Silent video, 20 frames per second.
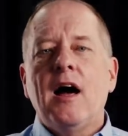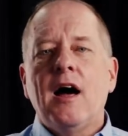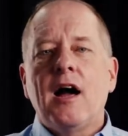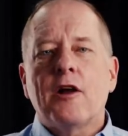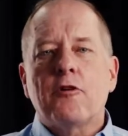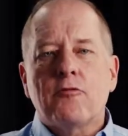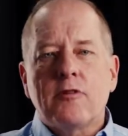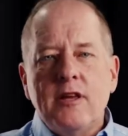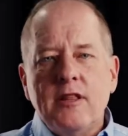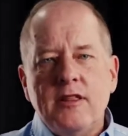I
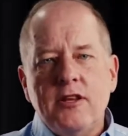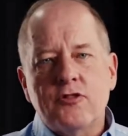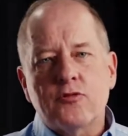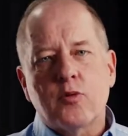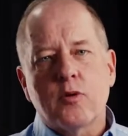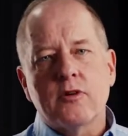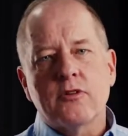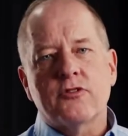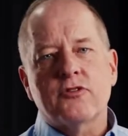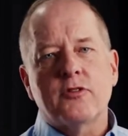read these
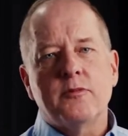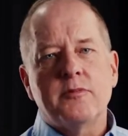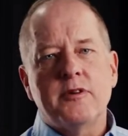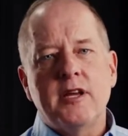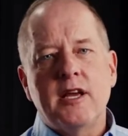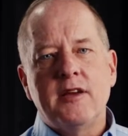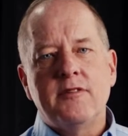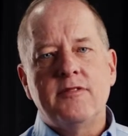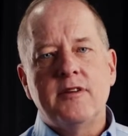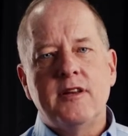words from
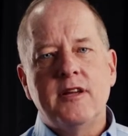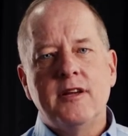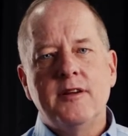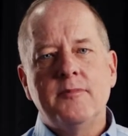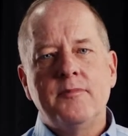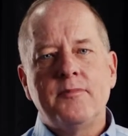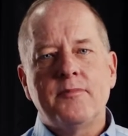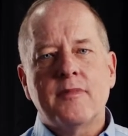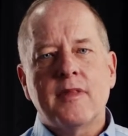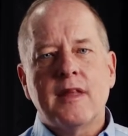David
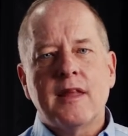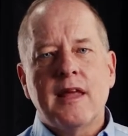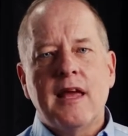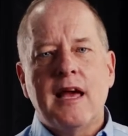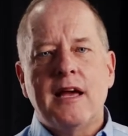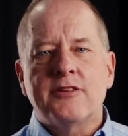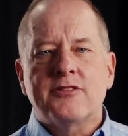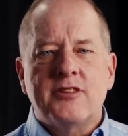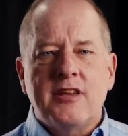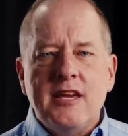
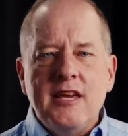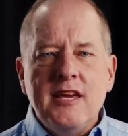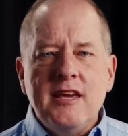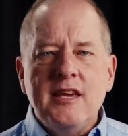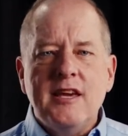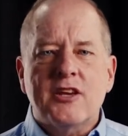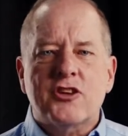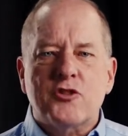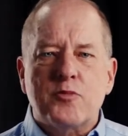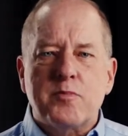as he
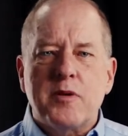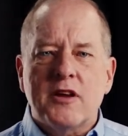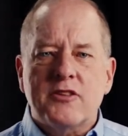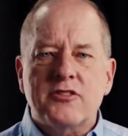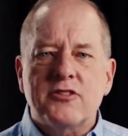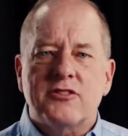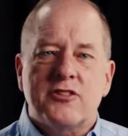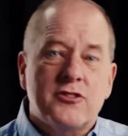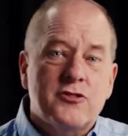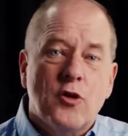
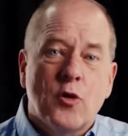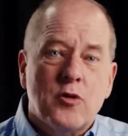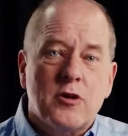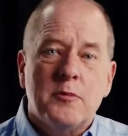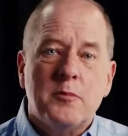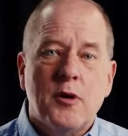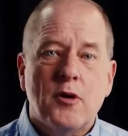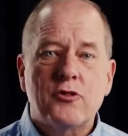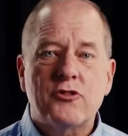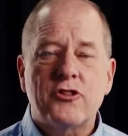expresses his own
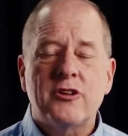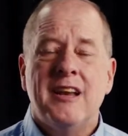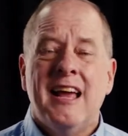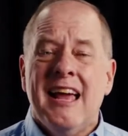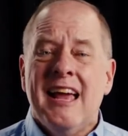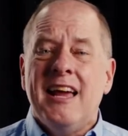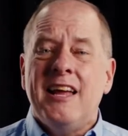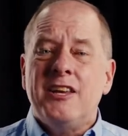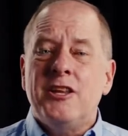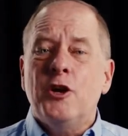emotion.
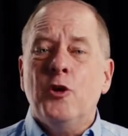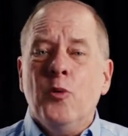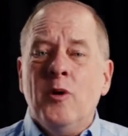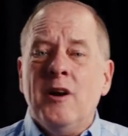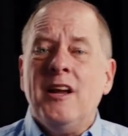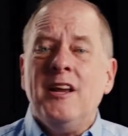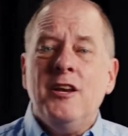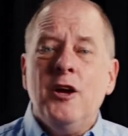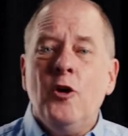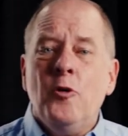And you know what
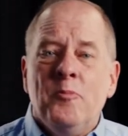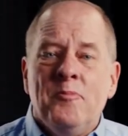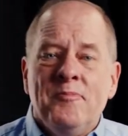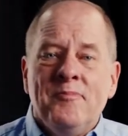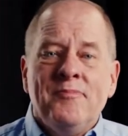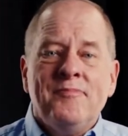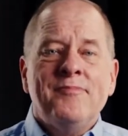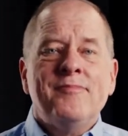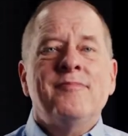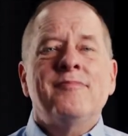I know?
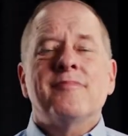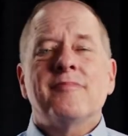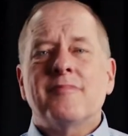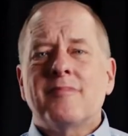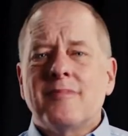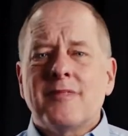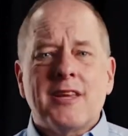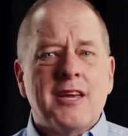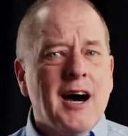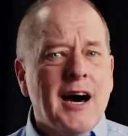
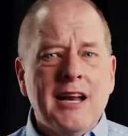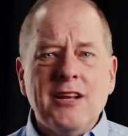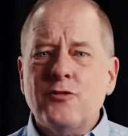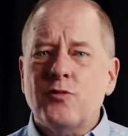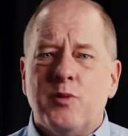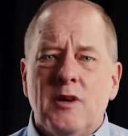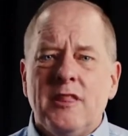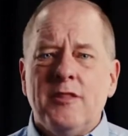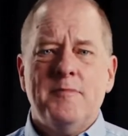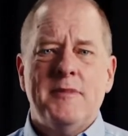God is
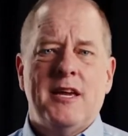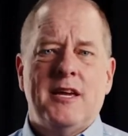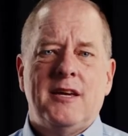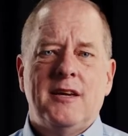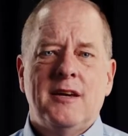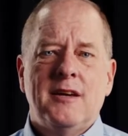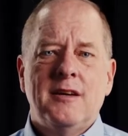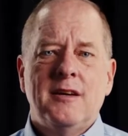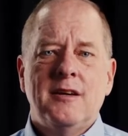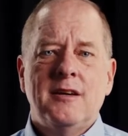with
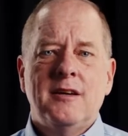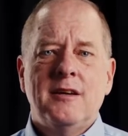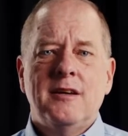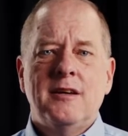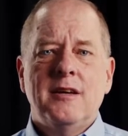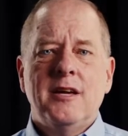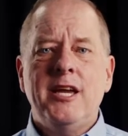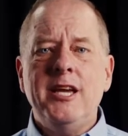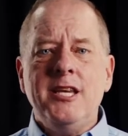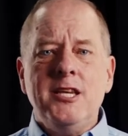me.
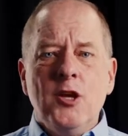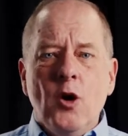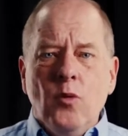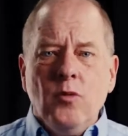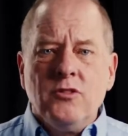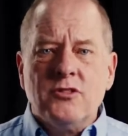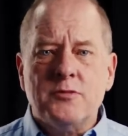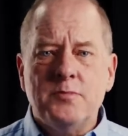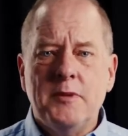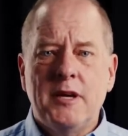He
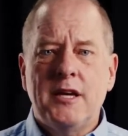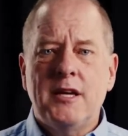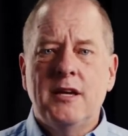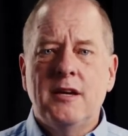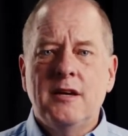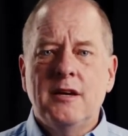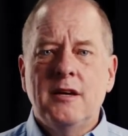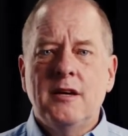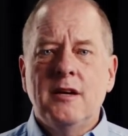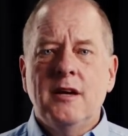knows me.
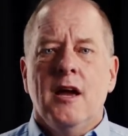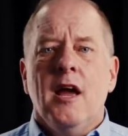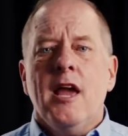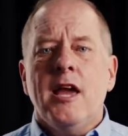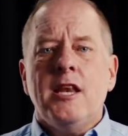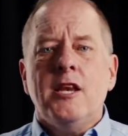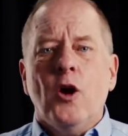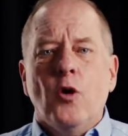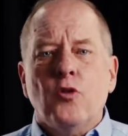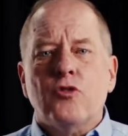
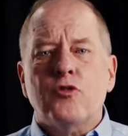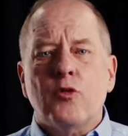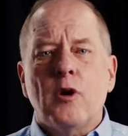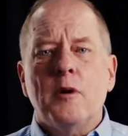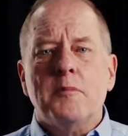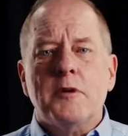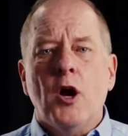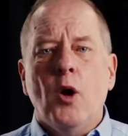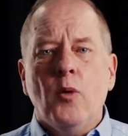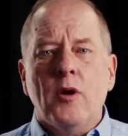He knows what
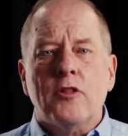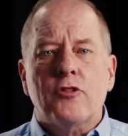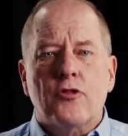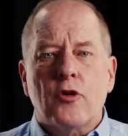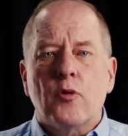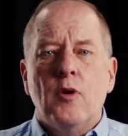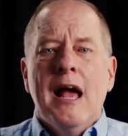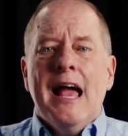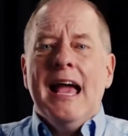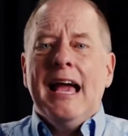I'm going
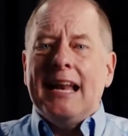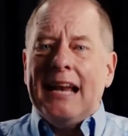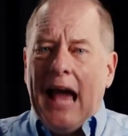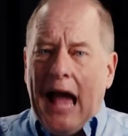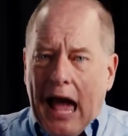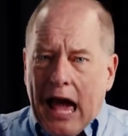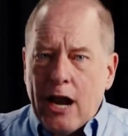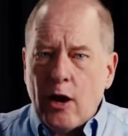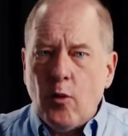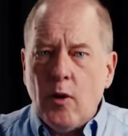through. And
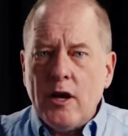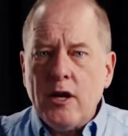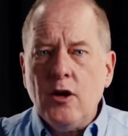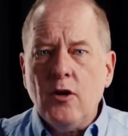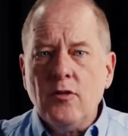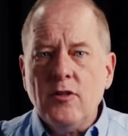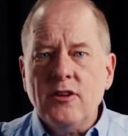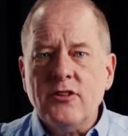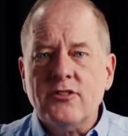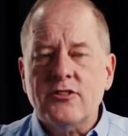how do I
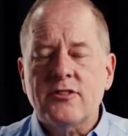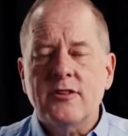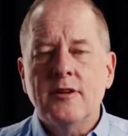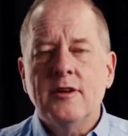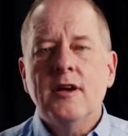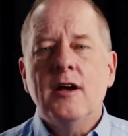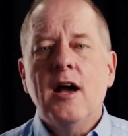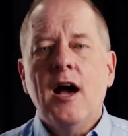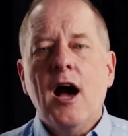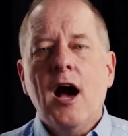know this?
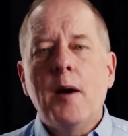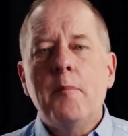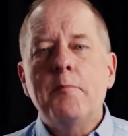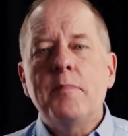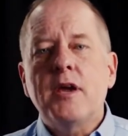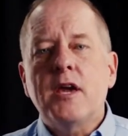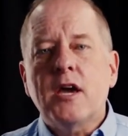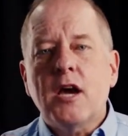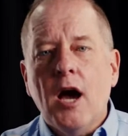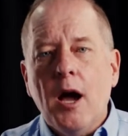on
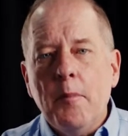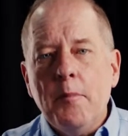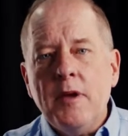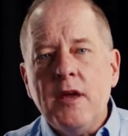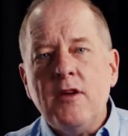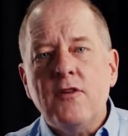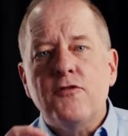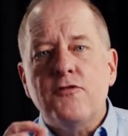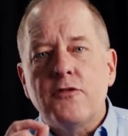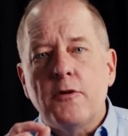
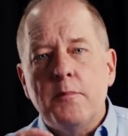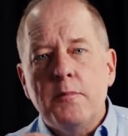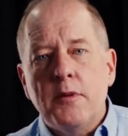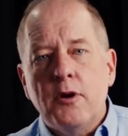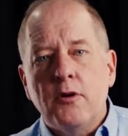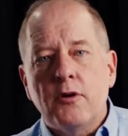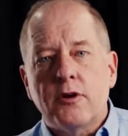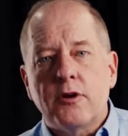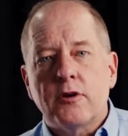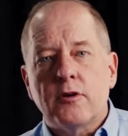becoming
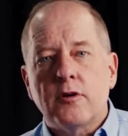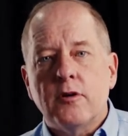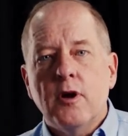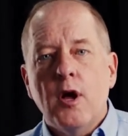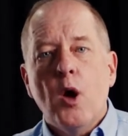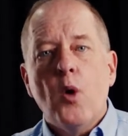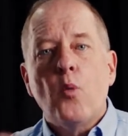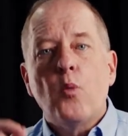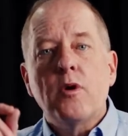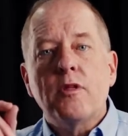familiar
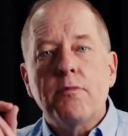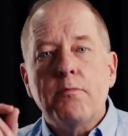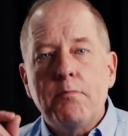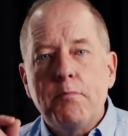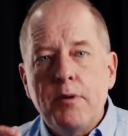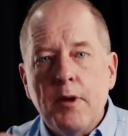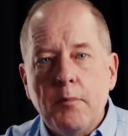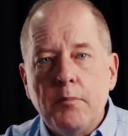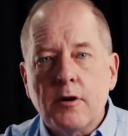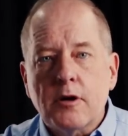with
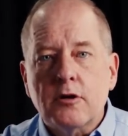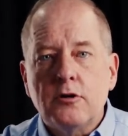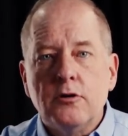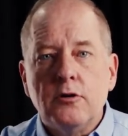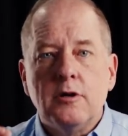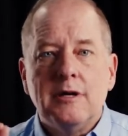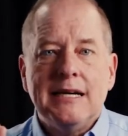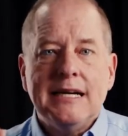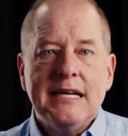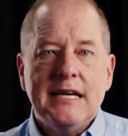
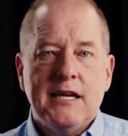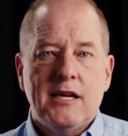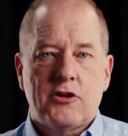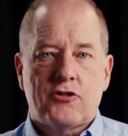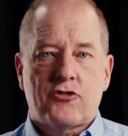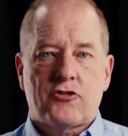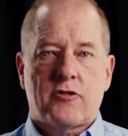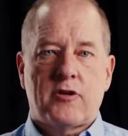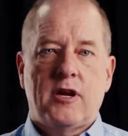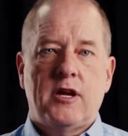biblical
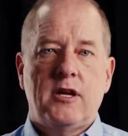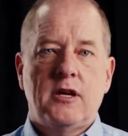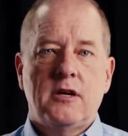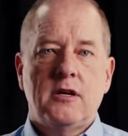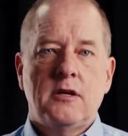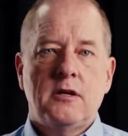history.